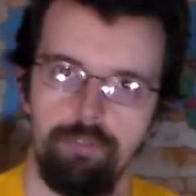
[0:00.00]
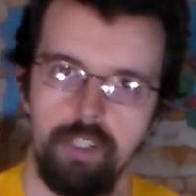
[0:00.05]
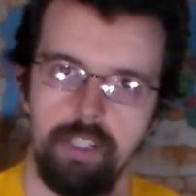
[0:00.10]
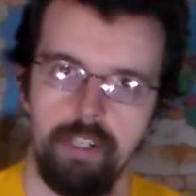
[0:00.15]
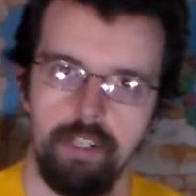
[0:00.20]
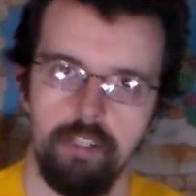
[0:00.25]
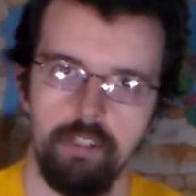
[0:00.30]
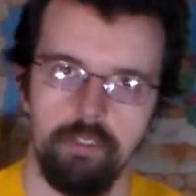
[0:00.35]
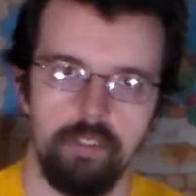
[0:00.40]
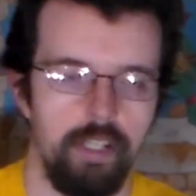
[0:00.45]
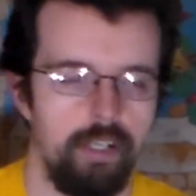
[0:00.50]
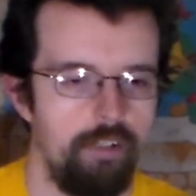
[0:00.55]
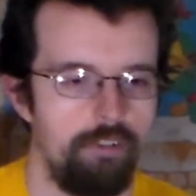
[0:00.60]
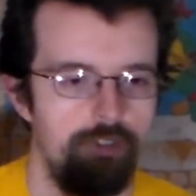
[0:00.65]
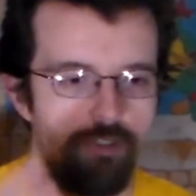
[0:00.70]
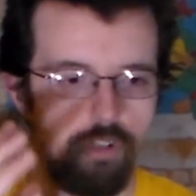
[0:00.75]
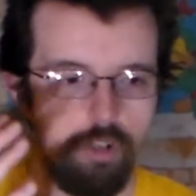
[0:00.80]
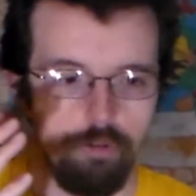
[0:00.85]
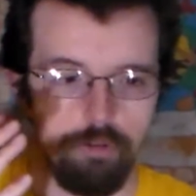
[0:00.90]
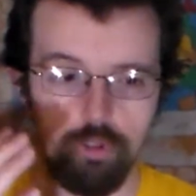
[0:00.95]
figure that
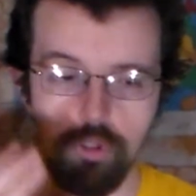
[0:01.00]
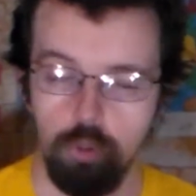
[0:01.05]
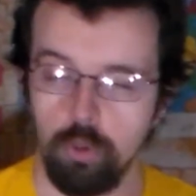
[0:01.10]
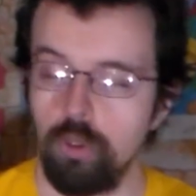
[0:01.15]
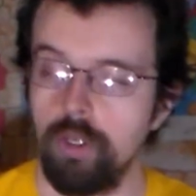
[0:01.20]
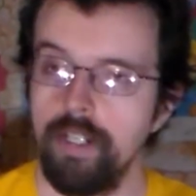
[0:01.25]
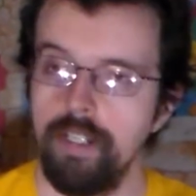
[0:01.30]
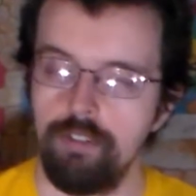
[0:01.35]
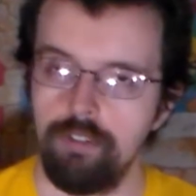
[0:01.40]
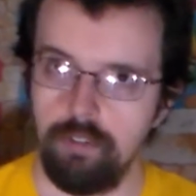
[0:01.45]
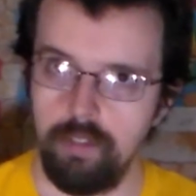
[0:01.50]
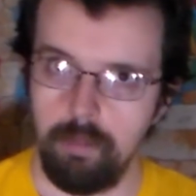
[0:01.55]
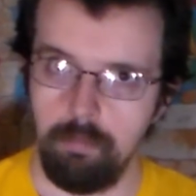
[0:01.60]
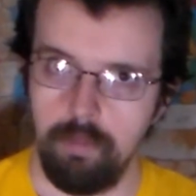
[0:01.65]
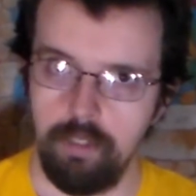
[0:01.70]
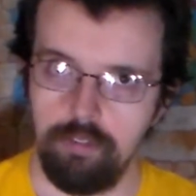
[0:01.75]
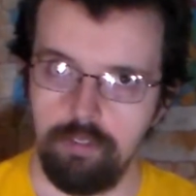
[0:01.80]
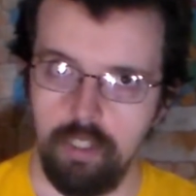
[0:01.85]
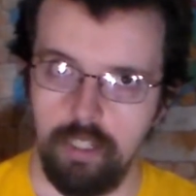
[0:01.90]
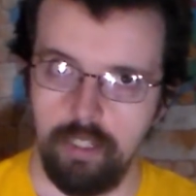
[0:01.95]
is notoriously
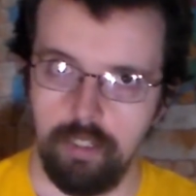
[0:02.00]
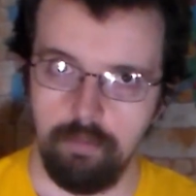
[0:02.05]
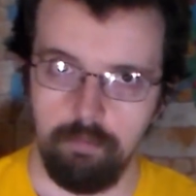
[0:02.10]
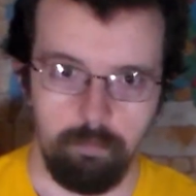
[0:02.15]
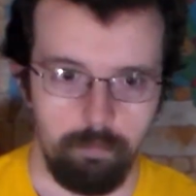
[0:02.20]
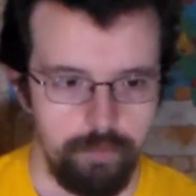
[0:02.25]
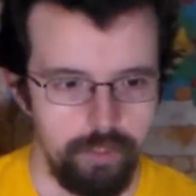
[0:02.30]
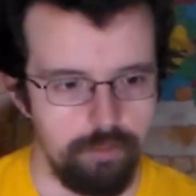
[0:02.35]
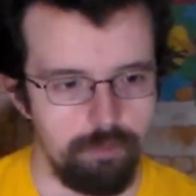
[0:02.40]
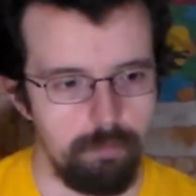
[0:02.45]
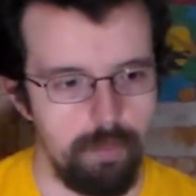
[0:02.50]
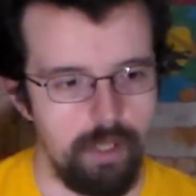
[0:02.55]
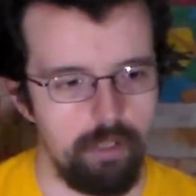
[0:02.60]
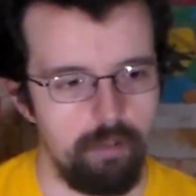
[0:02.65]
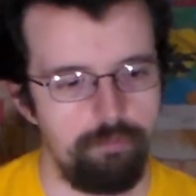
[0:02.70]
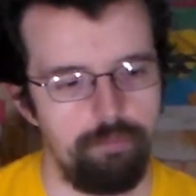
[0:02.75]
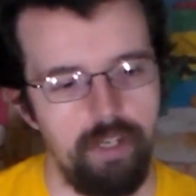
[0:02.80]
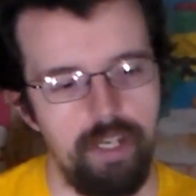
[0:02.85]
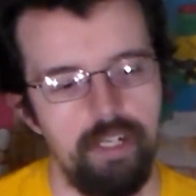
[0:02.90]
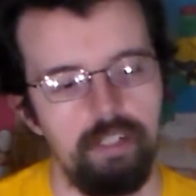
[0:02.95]
missing, as a
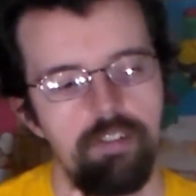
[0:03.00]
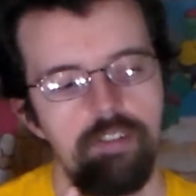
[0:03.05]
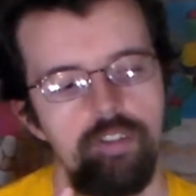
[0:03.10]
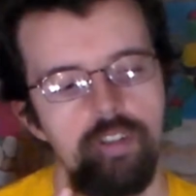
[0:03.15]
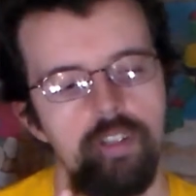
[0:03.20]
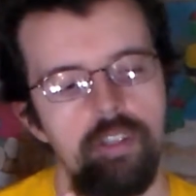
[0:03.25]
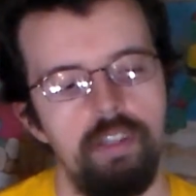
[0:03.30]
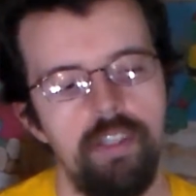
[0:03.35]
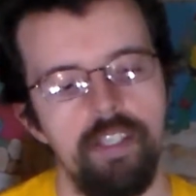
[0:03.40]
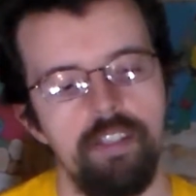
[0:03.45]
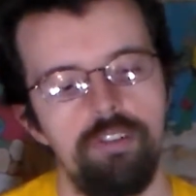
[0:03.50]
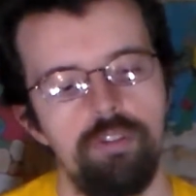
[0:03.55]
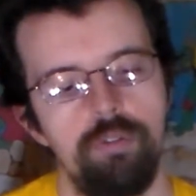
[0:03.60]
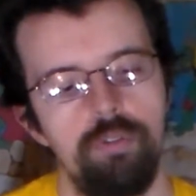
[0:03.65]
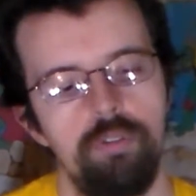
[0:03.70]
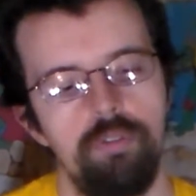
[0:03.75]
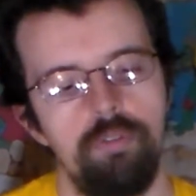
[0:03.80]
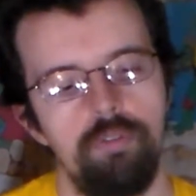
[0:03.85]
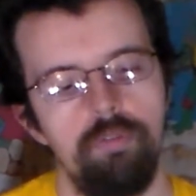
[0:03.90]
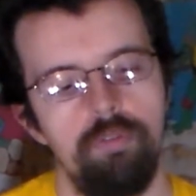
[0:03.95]
matter of fact,
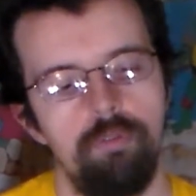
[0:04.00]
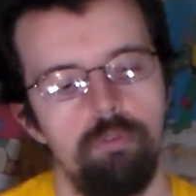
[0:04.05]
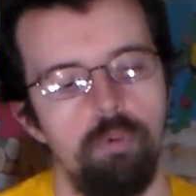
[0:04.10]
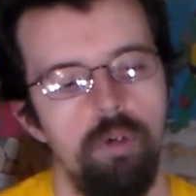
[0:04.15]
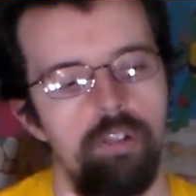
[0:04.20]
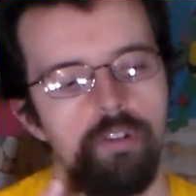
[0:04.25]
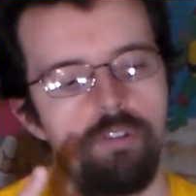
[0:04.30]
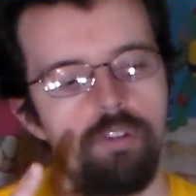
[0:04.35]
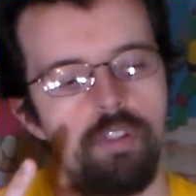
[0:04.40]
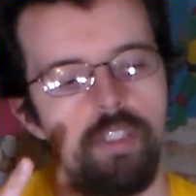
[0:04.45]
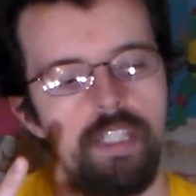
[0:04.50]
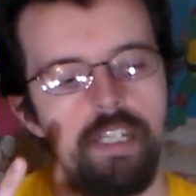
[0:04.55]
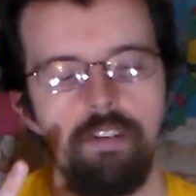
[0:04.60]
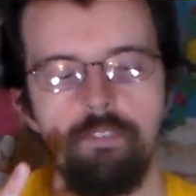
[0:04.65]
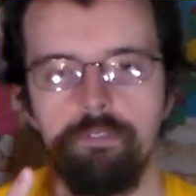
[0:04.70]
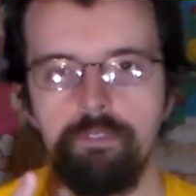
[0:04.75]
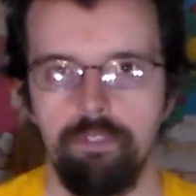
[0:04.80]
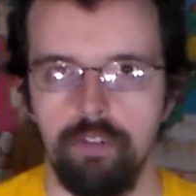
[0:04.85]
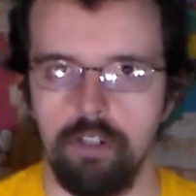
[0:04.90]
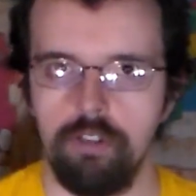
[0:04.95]
this was
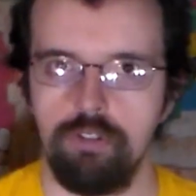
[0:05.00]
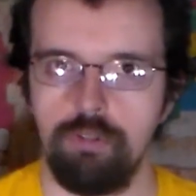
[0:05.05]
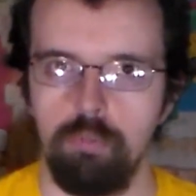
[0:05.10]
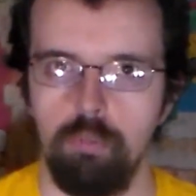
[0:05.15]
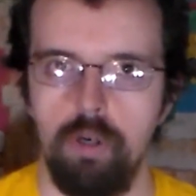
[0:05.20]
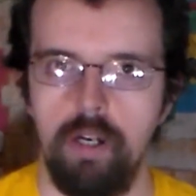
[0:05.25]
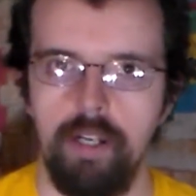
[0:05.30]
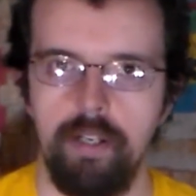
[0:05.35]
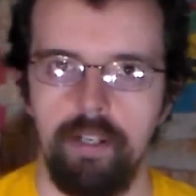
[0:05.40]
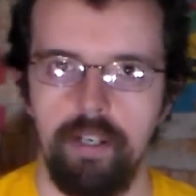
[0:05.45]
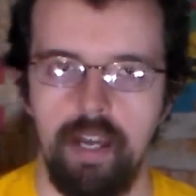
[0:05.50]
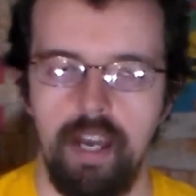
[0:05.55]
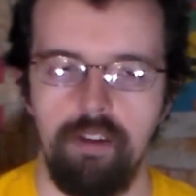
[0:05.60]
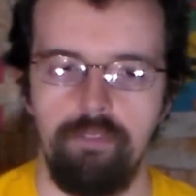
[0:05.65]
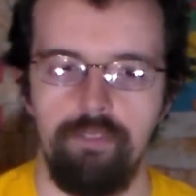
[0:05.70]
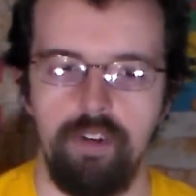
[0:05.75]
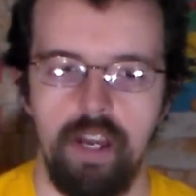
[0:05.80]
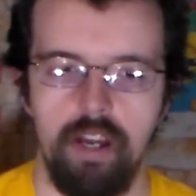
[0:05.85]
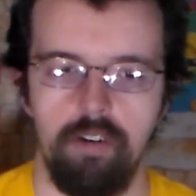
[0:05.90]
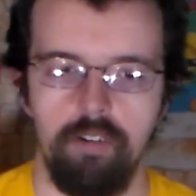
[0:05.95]
the first one
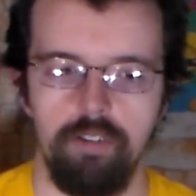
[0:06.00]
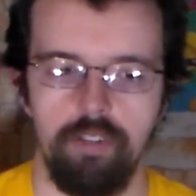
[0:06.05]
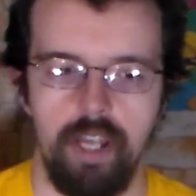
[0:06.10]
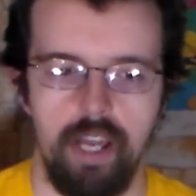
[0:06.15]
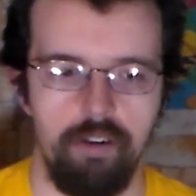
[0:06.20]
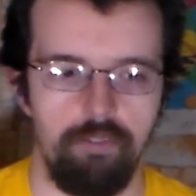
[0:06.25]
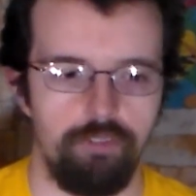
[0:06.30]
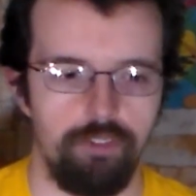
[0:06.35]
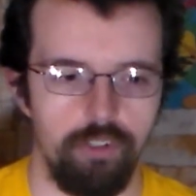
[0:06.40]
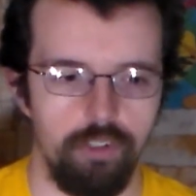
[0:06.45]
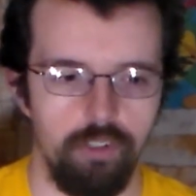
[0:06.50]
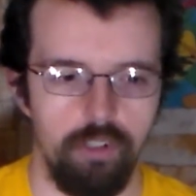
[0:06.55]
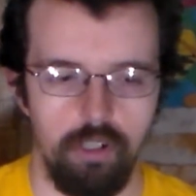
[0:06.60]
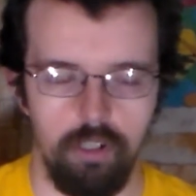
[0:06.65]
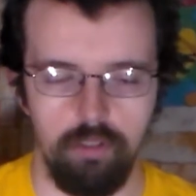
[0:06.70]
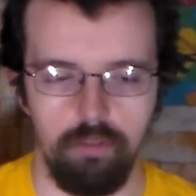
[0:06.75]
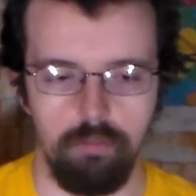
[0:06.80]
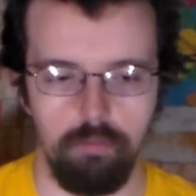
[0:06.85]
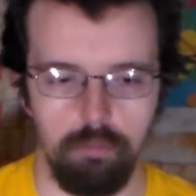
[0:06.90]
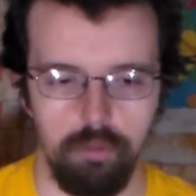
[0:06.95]
I found after
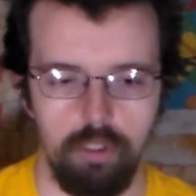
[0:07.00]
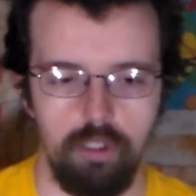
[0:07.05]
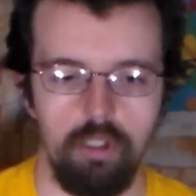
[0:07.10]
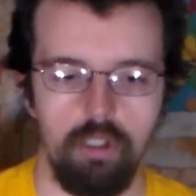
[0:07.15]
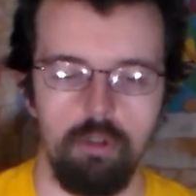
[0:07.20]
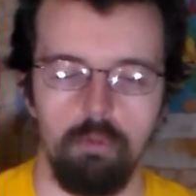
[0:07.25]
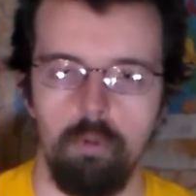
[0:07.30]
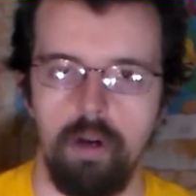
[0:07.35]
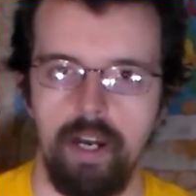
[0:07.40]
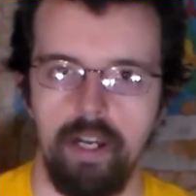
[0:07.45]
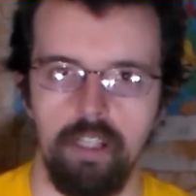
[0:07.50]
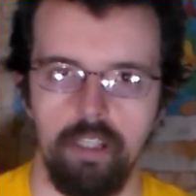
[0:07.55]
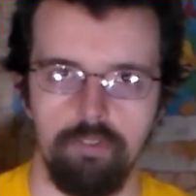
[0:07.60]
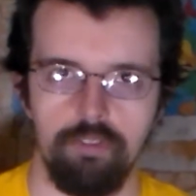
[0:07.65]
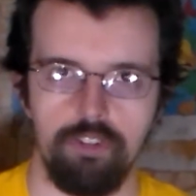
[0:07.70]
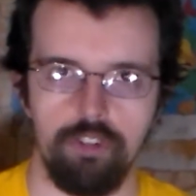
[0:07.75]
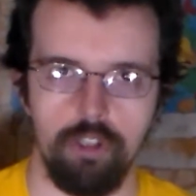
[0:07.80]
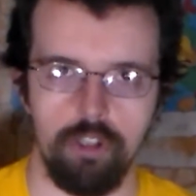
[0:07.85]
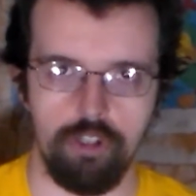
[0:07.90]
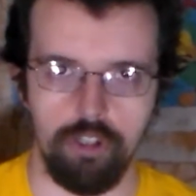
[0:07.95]
a long while
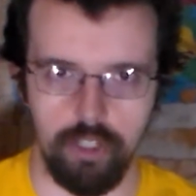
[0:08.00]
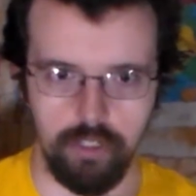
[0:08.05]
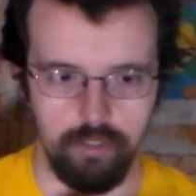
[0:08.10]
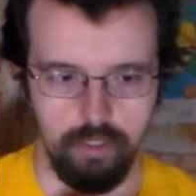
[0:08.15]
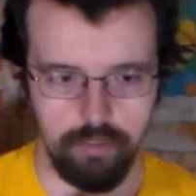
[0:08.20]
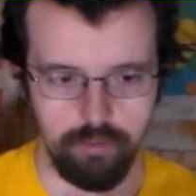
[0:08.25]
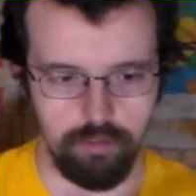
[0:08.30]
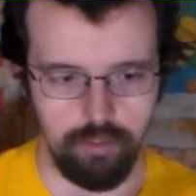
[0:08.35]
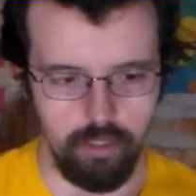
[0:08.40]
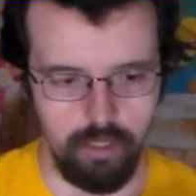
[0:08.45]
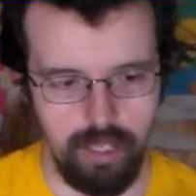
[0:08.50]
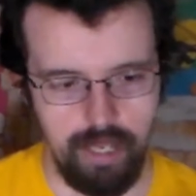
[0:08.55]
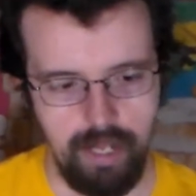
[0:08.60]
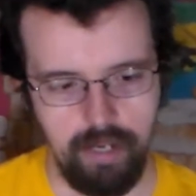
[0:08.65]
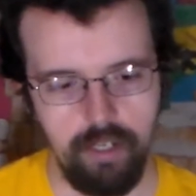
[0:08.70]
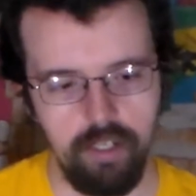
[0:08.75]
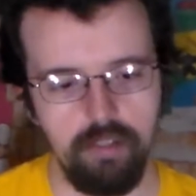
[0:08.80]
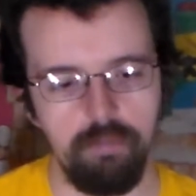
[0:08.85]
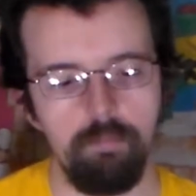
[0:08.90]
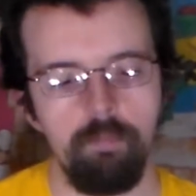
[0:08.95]
of searching that still
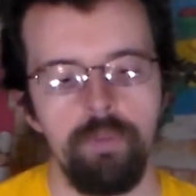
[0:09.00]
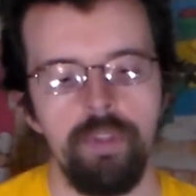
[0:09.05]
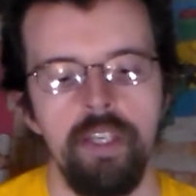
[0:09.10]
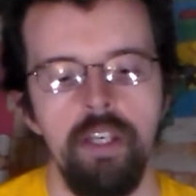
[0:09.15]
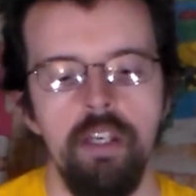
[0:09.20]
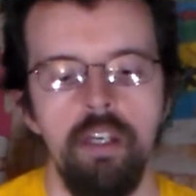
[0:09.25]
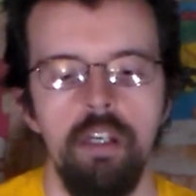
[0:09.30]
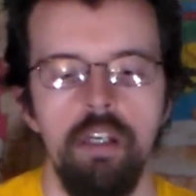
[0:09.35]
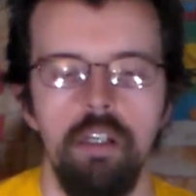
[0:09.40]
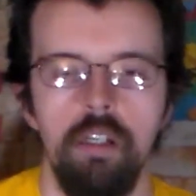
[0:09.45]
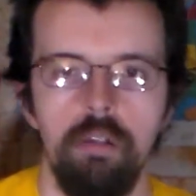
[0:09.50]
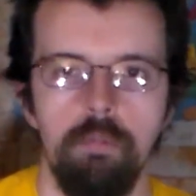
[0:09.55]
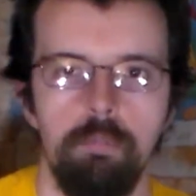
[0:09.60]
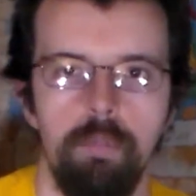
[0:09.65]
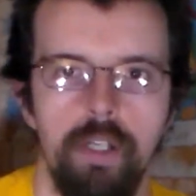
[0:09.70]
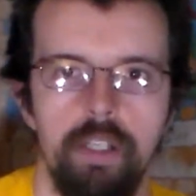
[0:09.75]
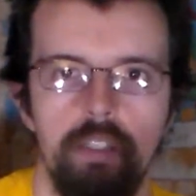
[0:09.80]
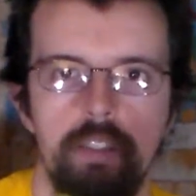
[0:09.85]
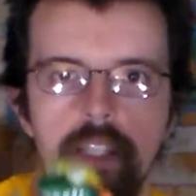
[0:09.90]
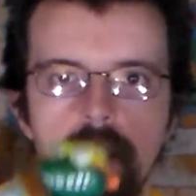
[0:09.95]
had it.
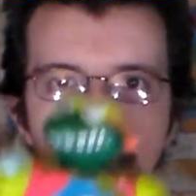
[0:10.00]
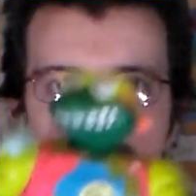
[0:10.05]
But